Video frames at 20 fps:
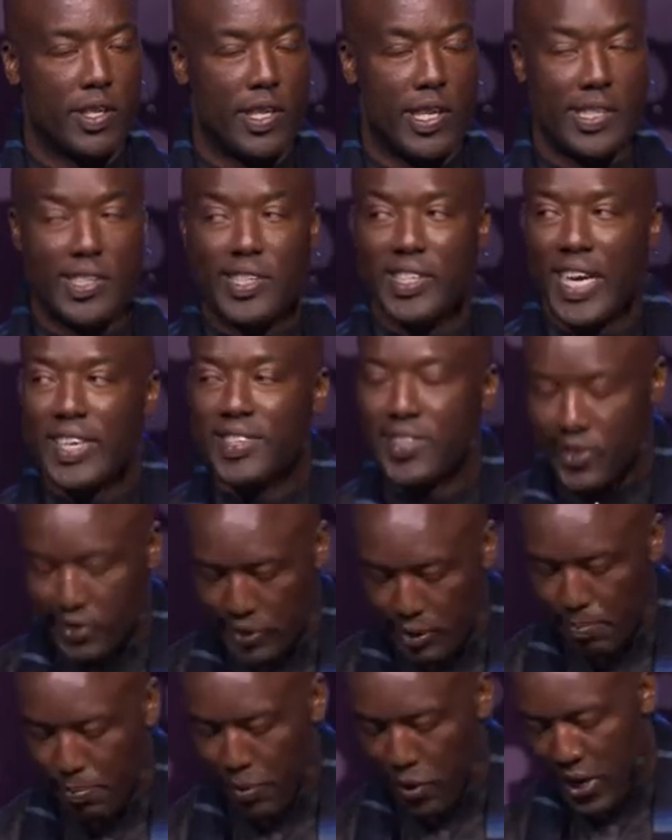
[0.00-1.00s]
It's as
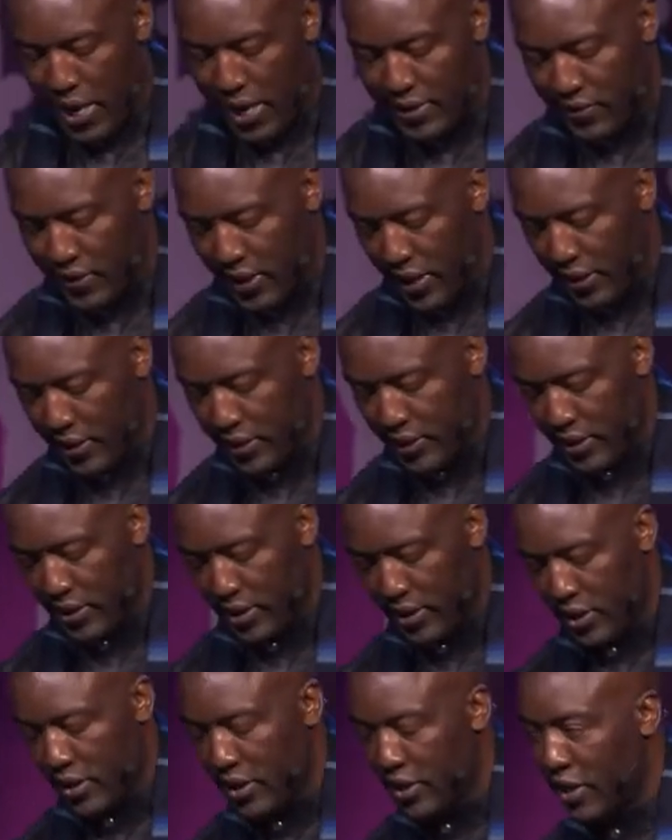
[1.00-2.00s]
simple as that.
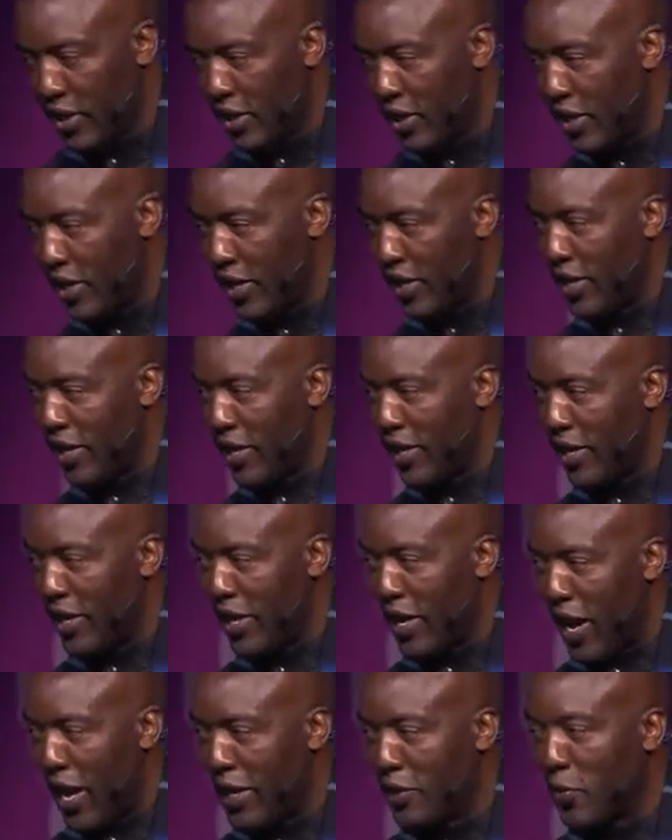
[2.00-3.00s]

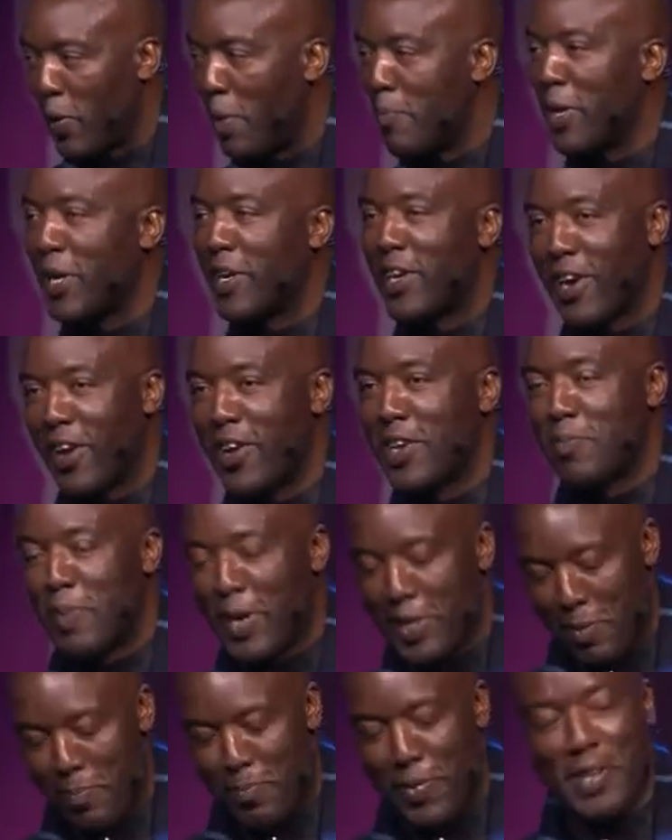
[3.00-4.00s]
And so I'm encouraged by
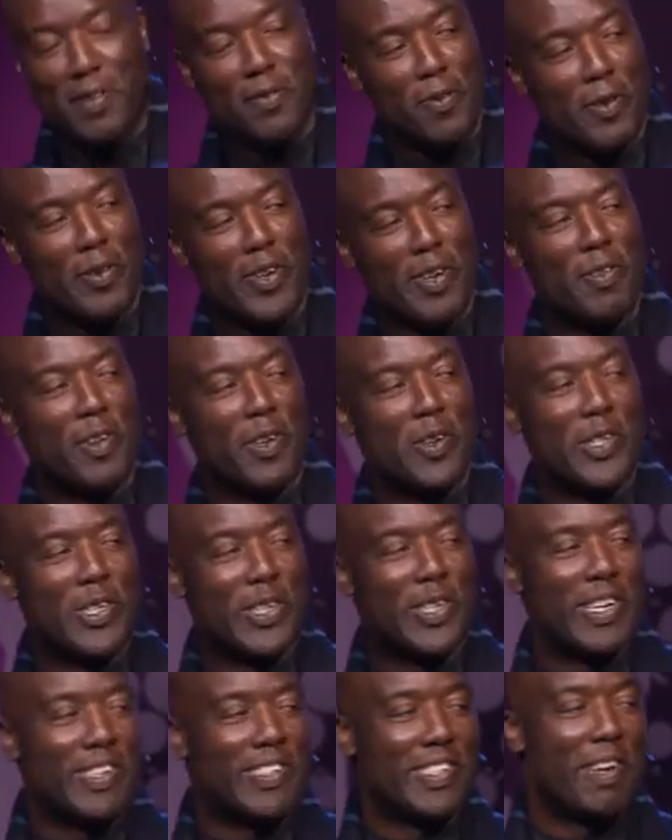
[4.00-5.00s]
the peaceful
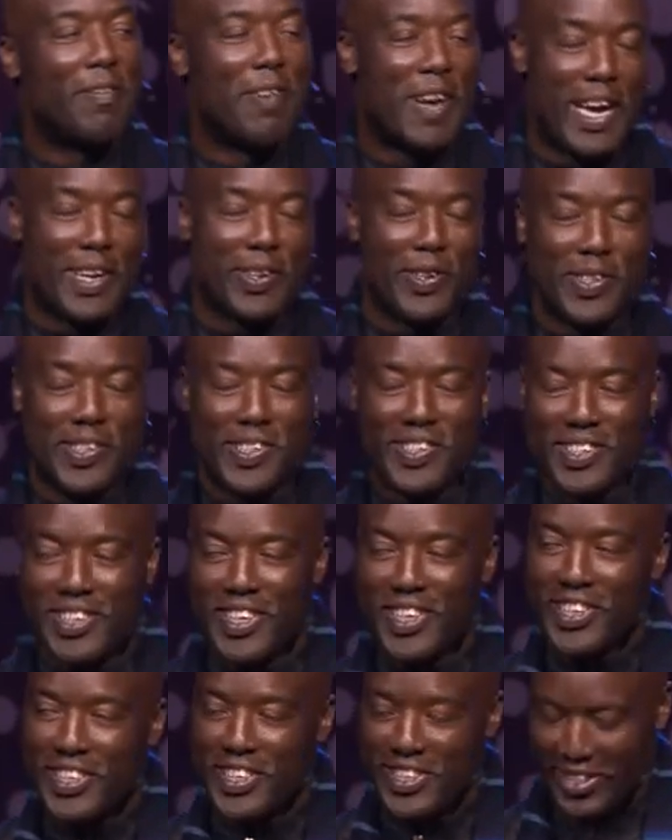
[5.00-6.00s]
revolutionaries I've had on this
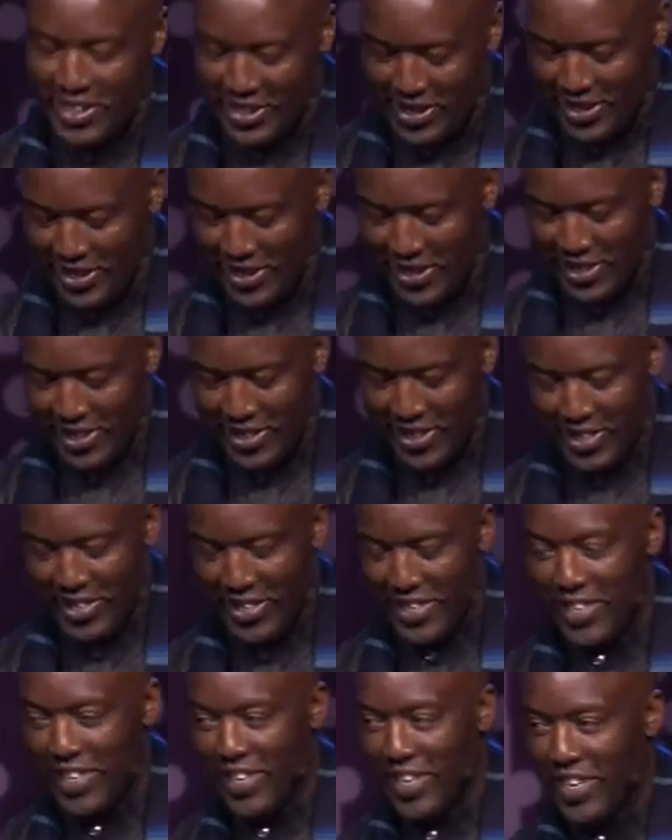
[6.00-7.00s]
stage.
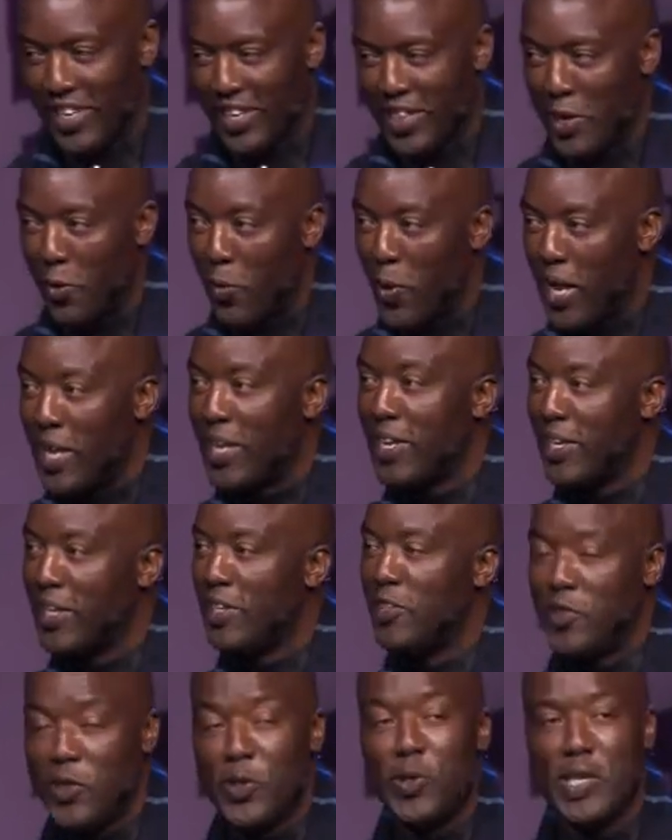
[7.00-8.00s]
The world
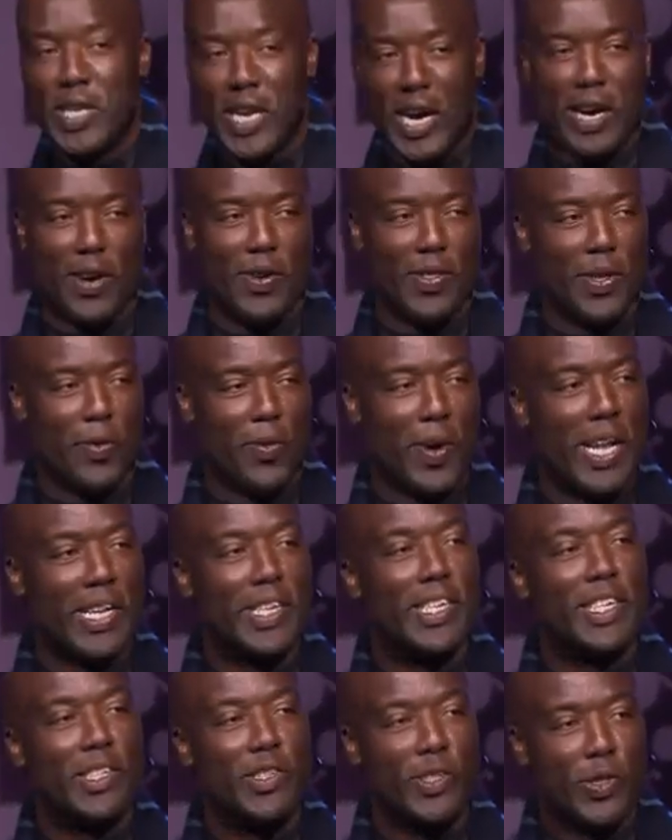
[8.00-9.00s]
needs you now. The world
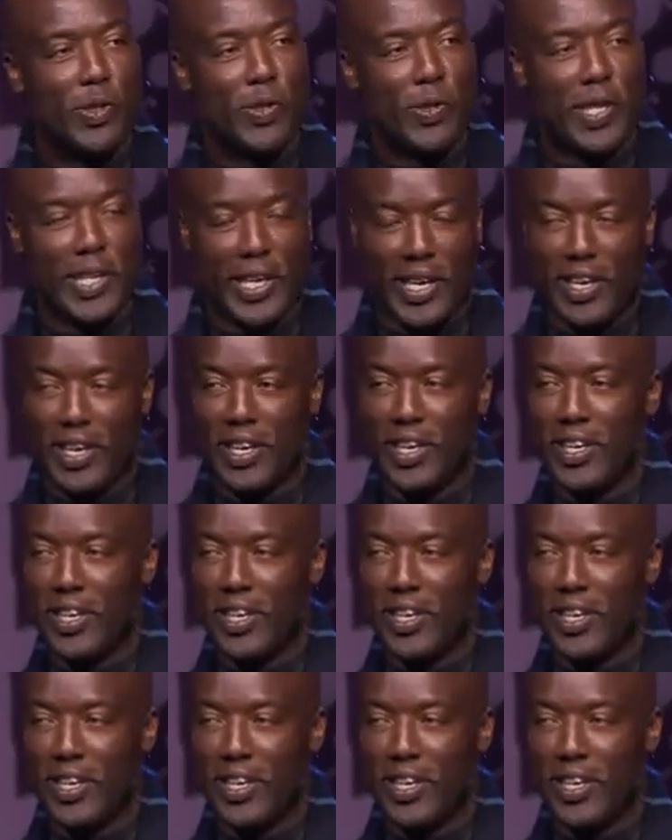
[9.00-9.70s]
needs you today.